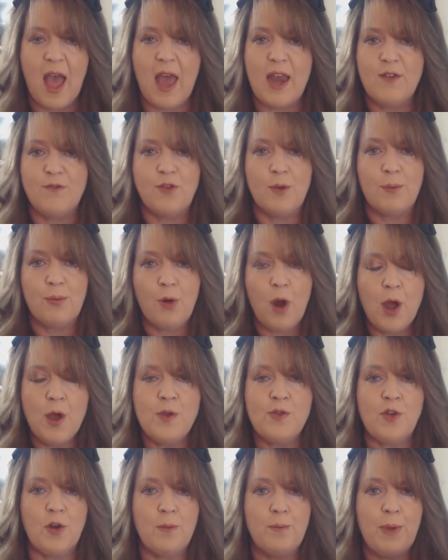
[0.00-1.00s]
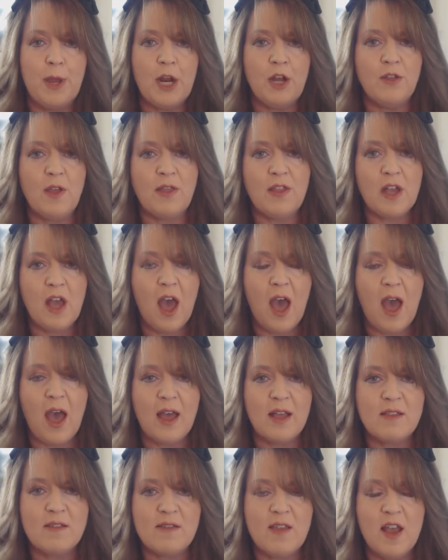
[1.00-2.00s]
And if the pros are bigger than the
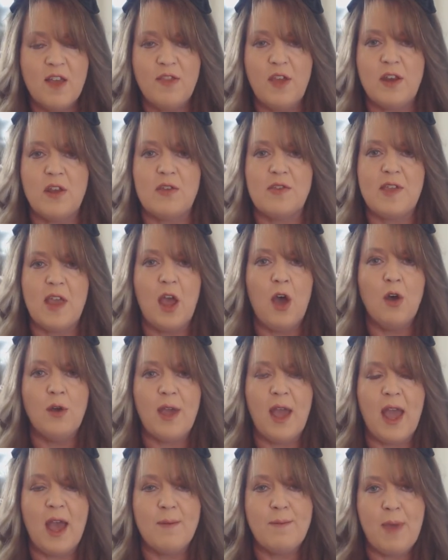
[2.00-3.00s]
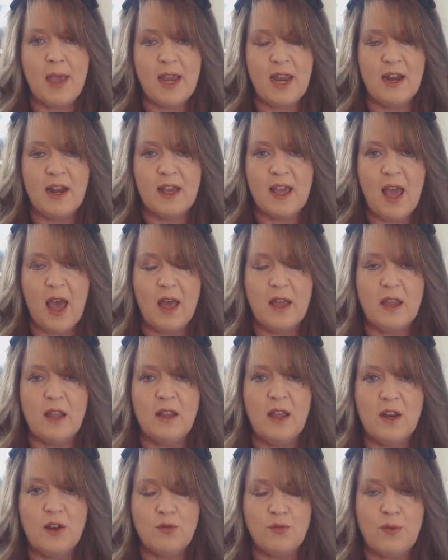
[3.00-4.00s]
cons, then you say, okay, I'm making a
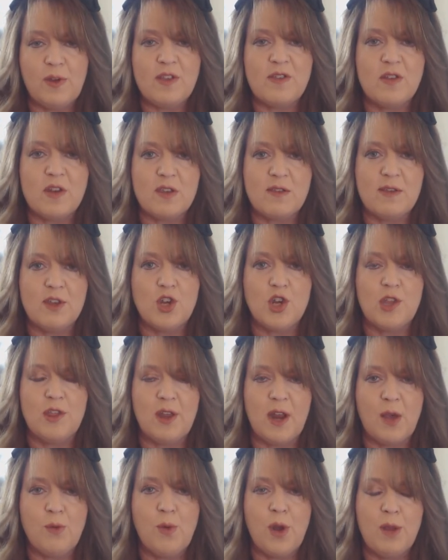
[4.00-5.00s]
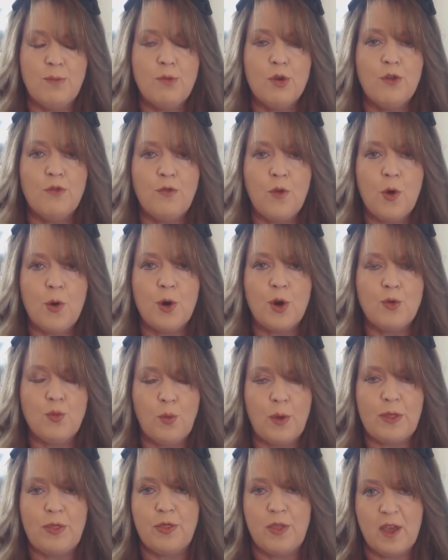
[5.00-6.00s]
calculated risk decision that I want to move forward
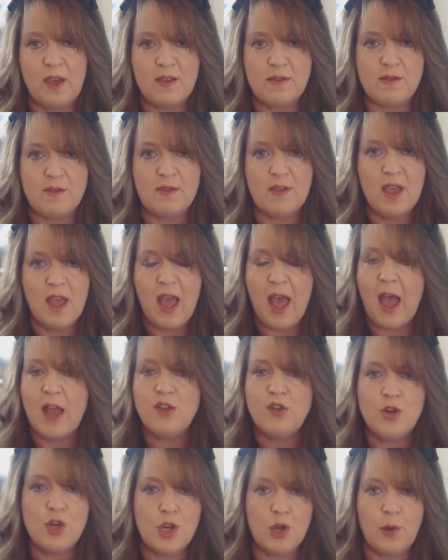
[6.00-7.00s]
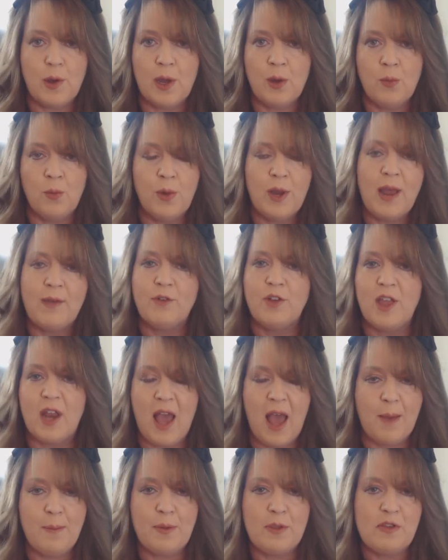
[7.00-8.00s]
with this. And you do it, whatever that
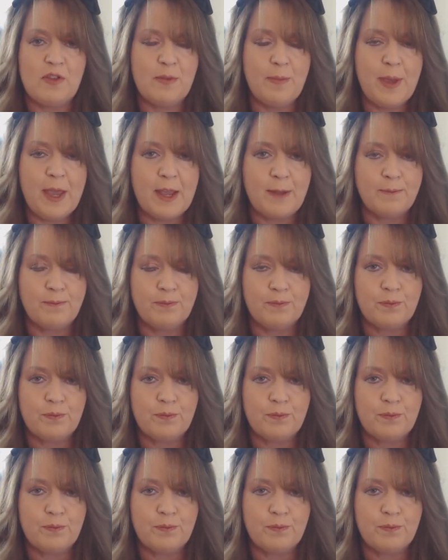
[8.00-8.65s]
happens to be.